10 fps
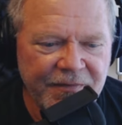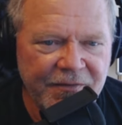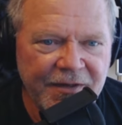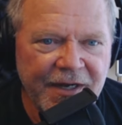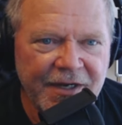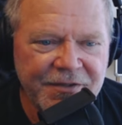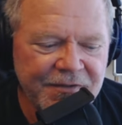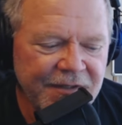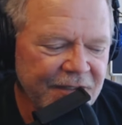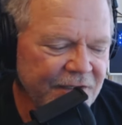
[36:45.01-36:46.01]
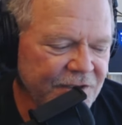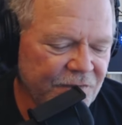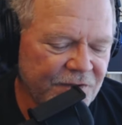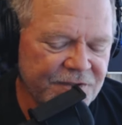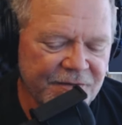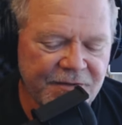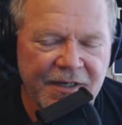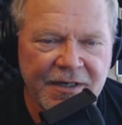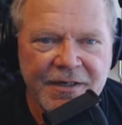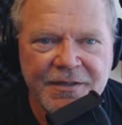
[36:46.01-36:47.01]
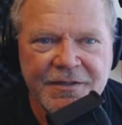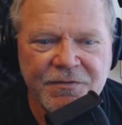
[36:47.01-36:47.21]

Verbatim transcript: They'll guide you towards a uh,